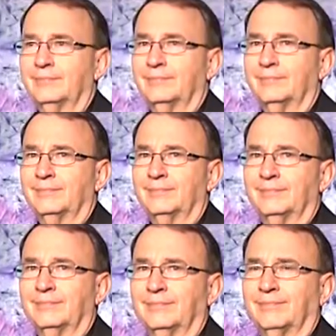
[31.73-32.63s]

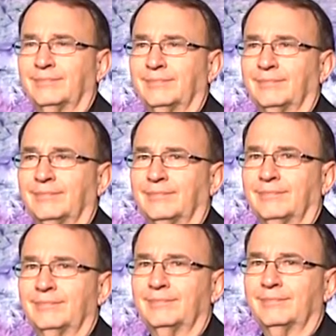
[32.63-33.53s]

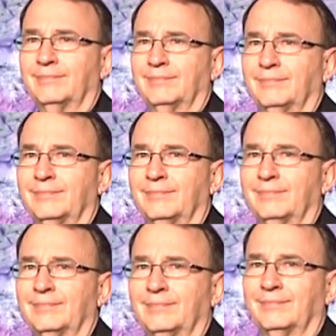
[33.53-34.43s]

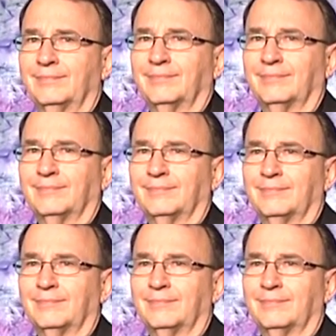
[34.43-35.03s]
The person shown says nothing.